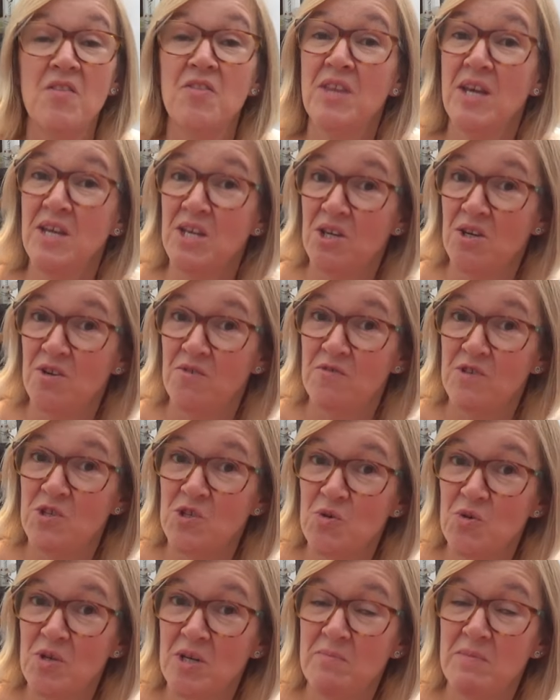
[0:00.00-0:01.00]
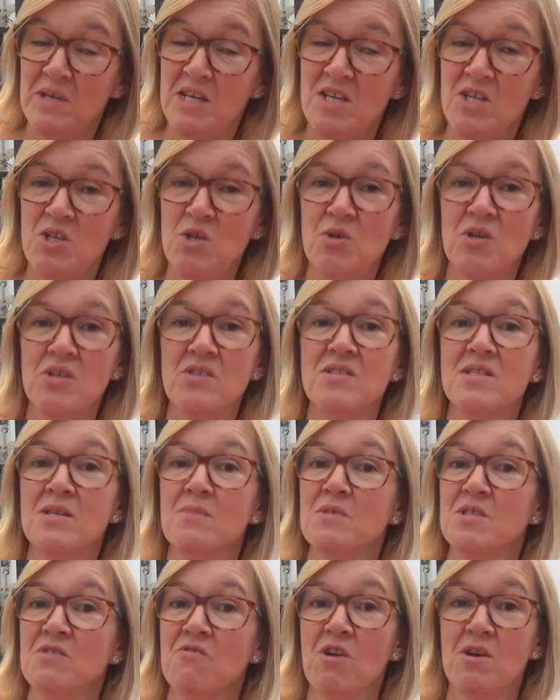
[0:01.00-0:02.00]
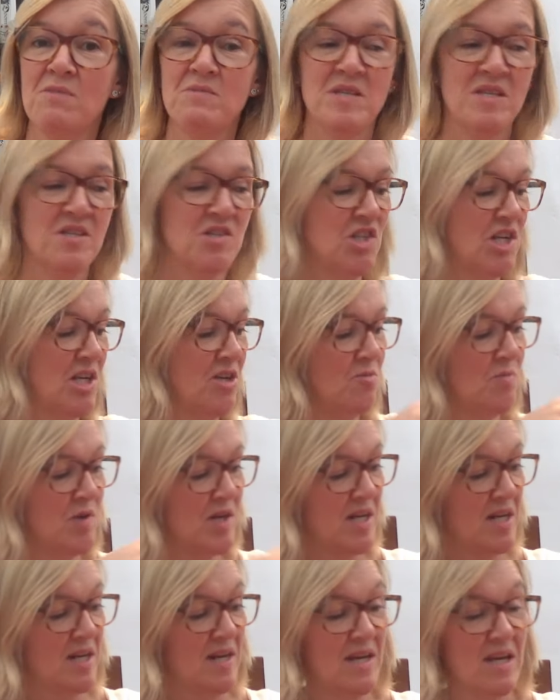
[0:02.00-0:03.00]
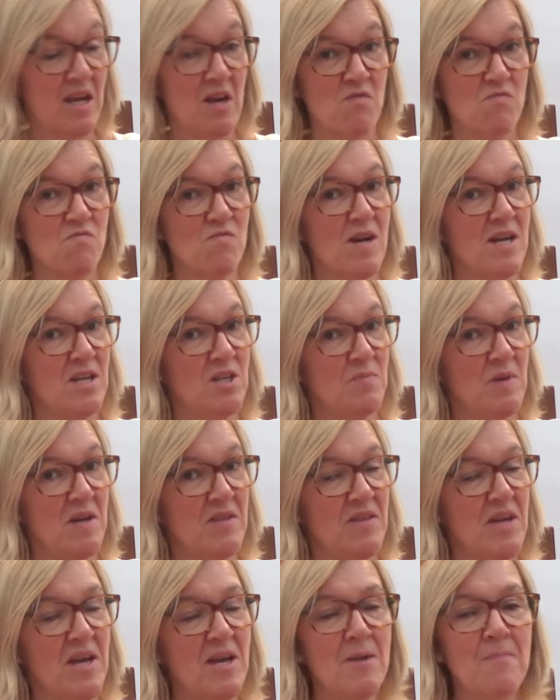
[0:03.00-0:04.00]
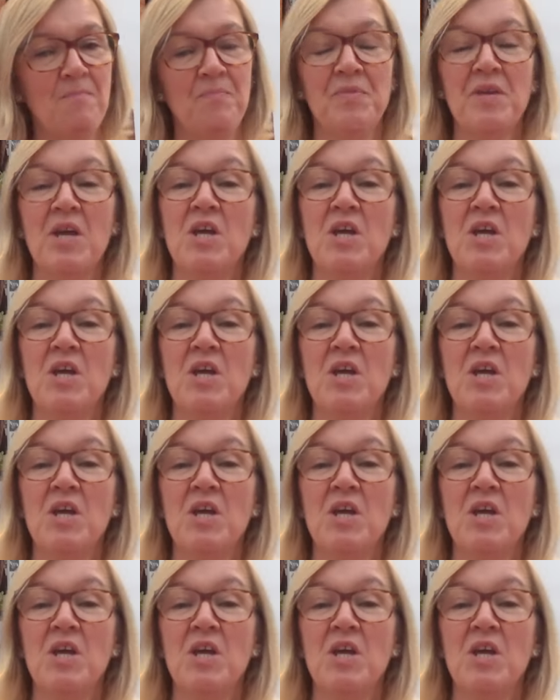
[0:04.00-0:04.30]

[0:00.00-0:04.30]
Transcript: Thank you for joining me. You can subscribe to this channel by clicking round about there.